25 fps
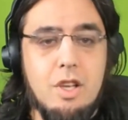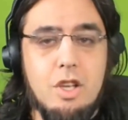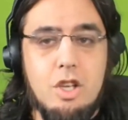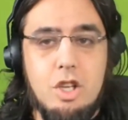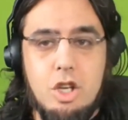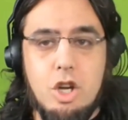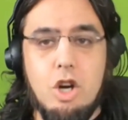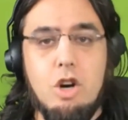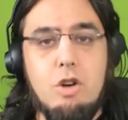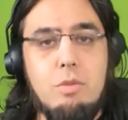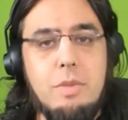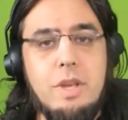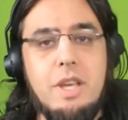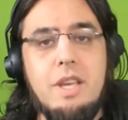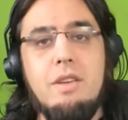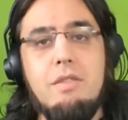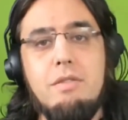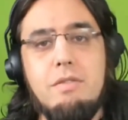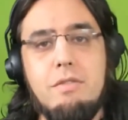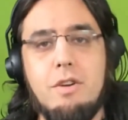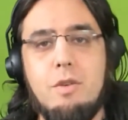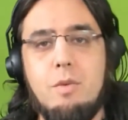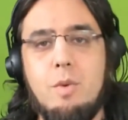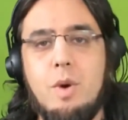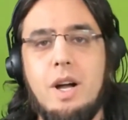Yomi
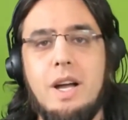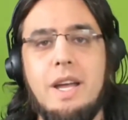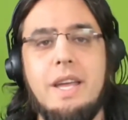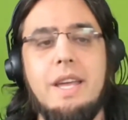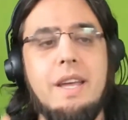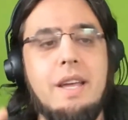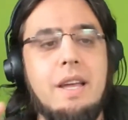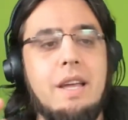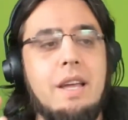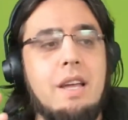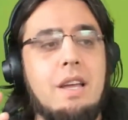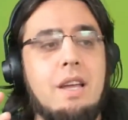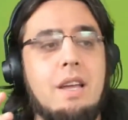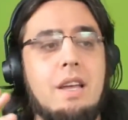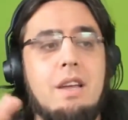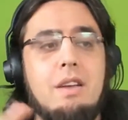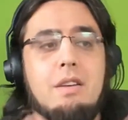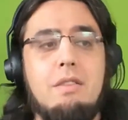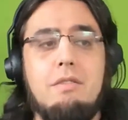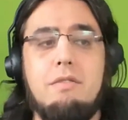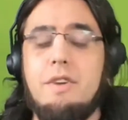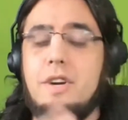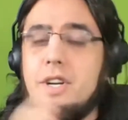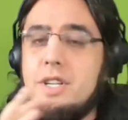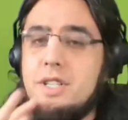for the Y.
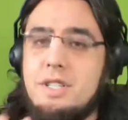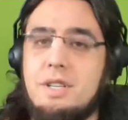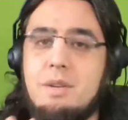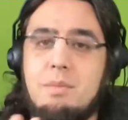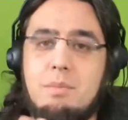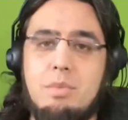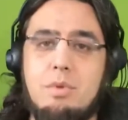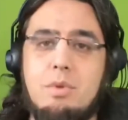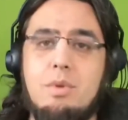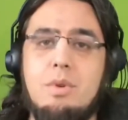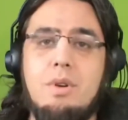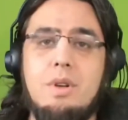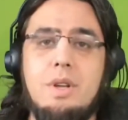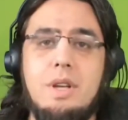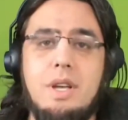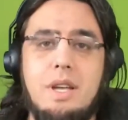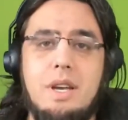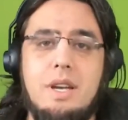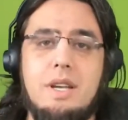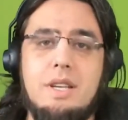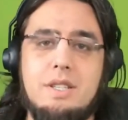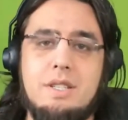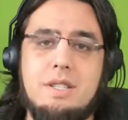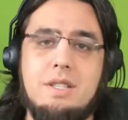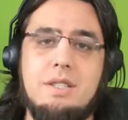Very simple.
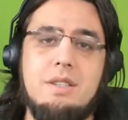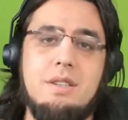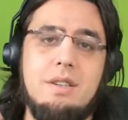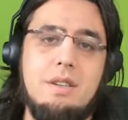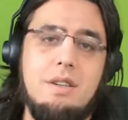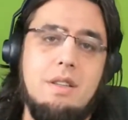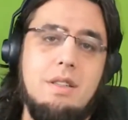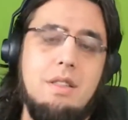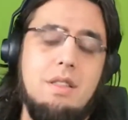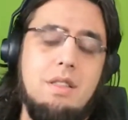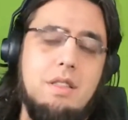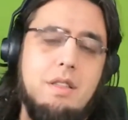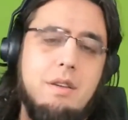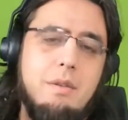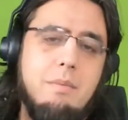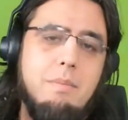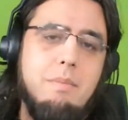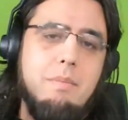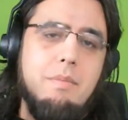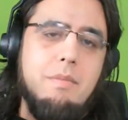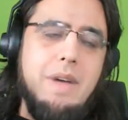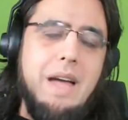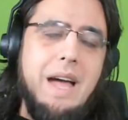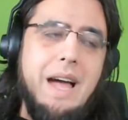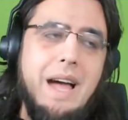It is
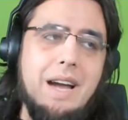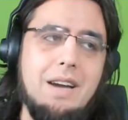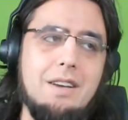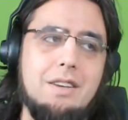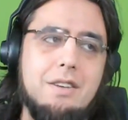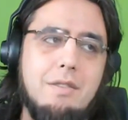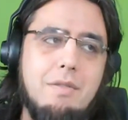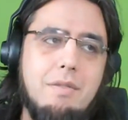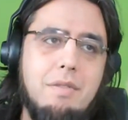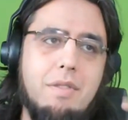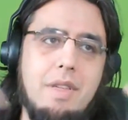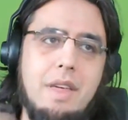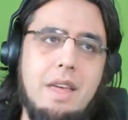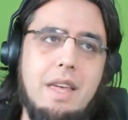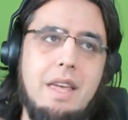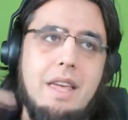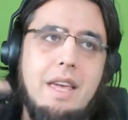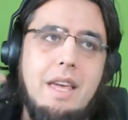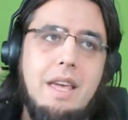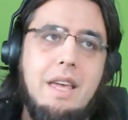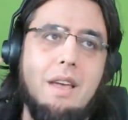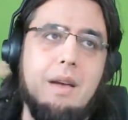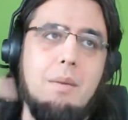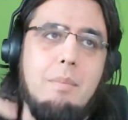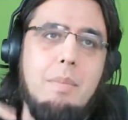the act of
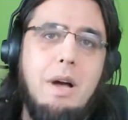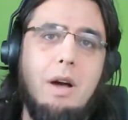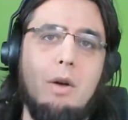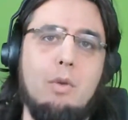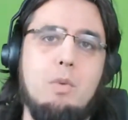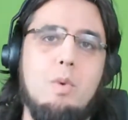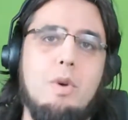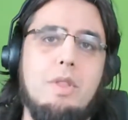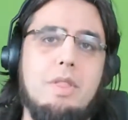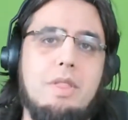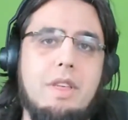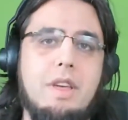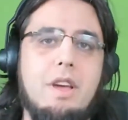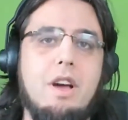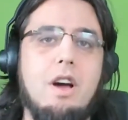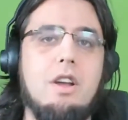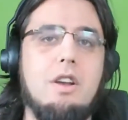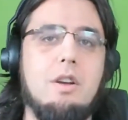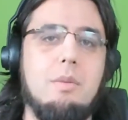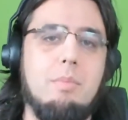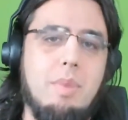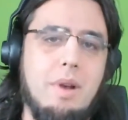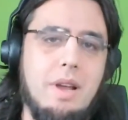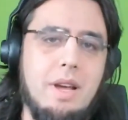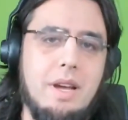thinking about what the
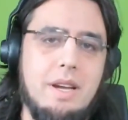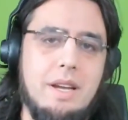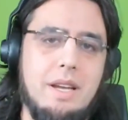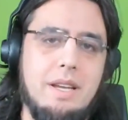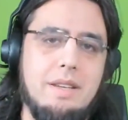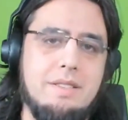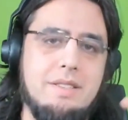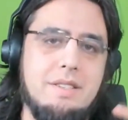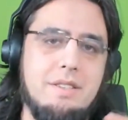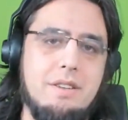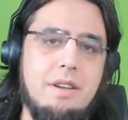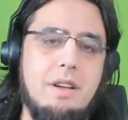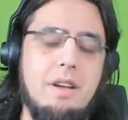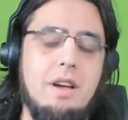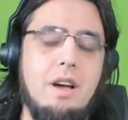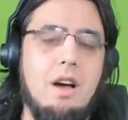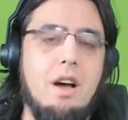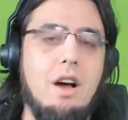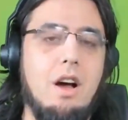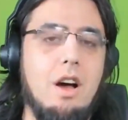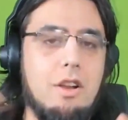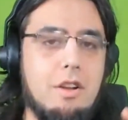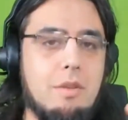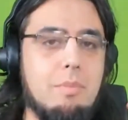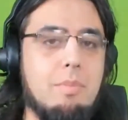other player
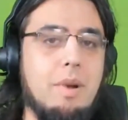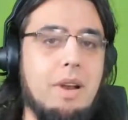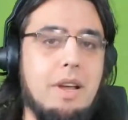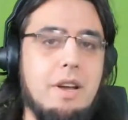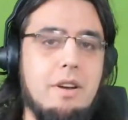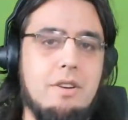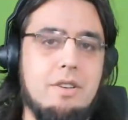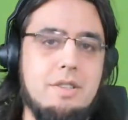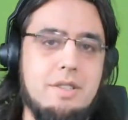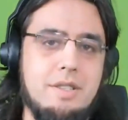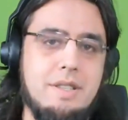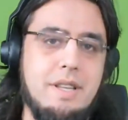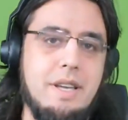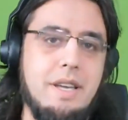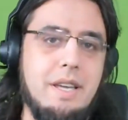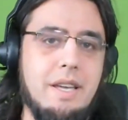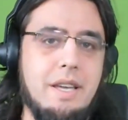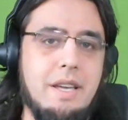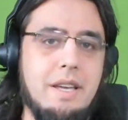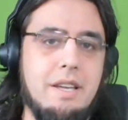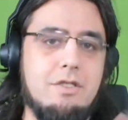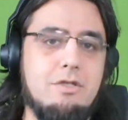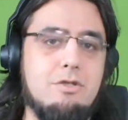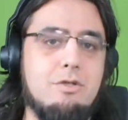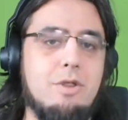is
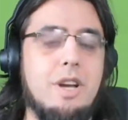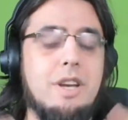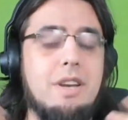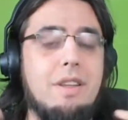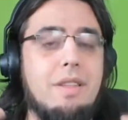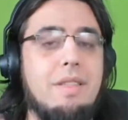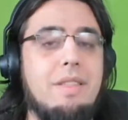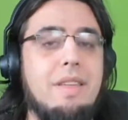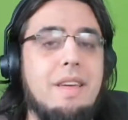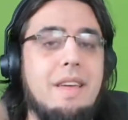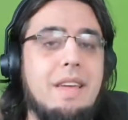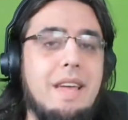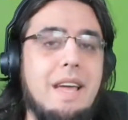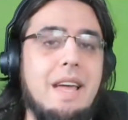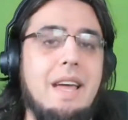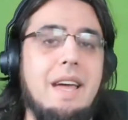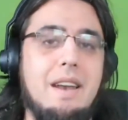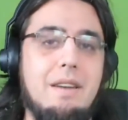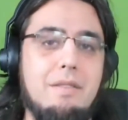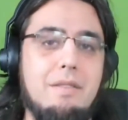thinking. It's trying to think ahead.